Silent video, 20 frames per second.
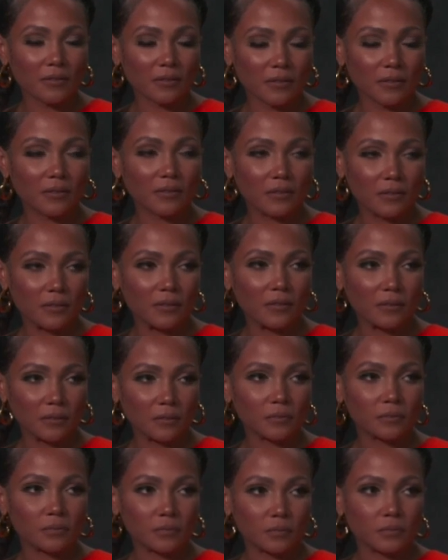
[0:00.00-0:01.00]

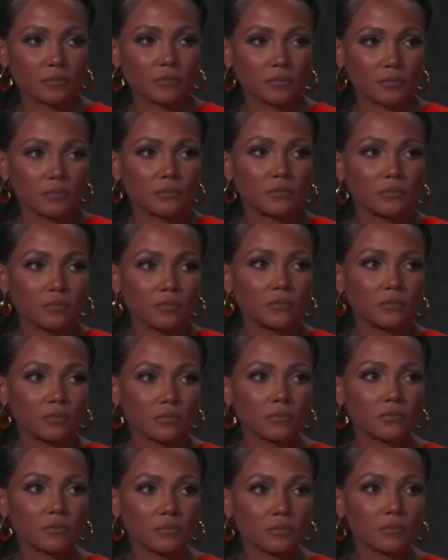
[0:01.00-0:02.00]

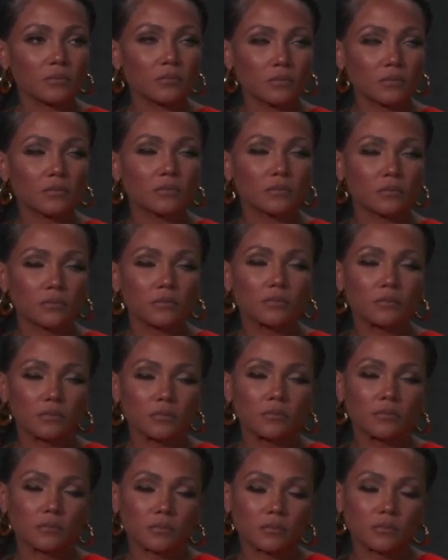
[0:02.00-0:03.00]

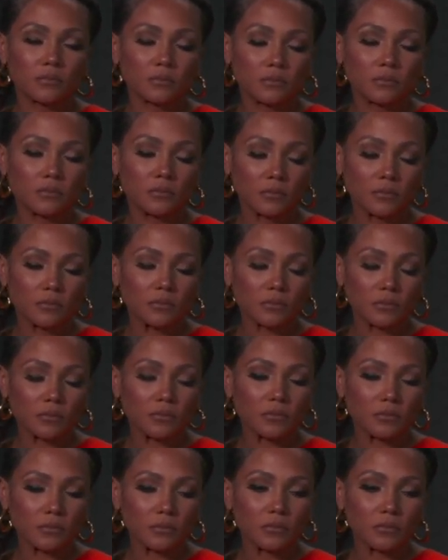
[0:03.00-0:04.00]

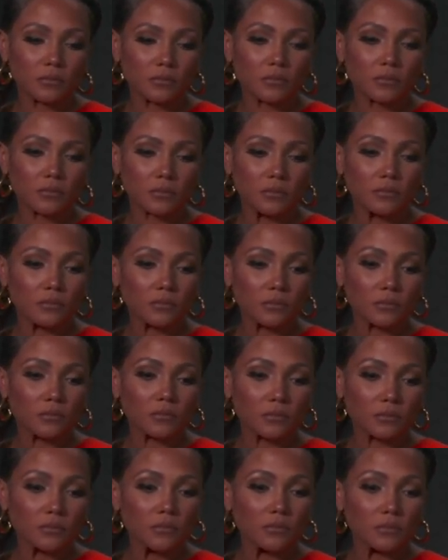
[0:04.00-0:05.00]

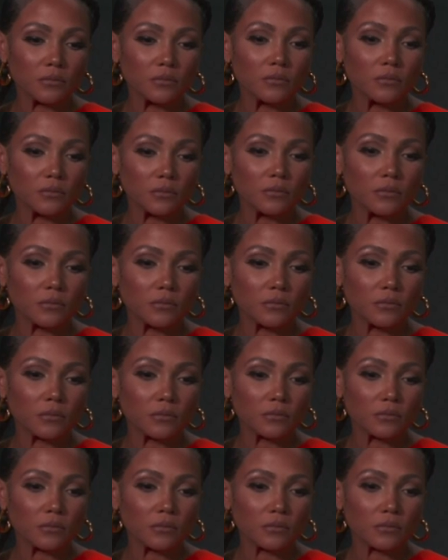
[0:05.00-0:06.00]

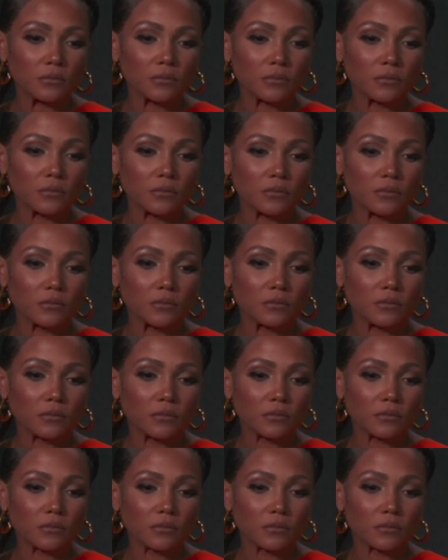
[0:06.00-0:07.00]

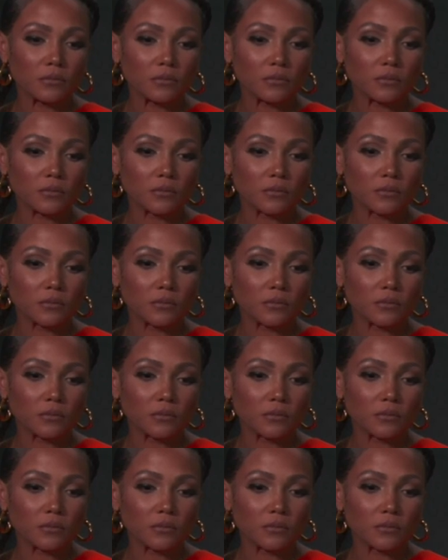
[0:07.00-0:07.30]
(silent)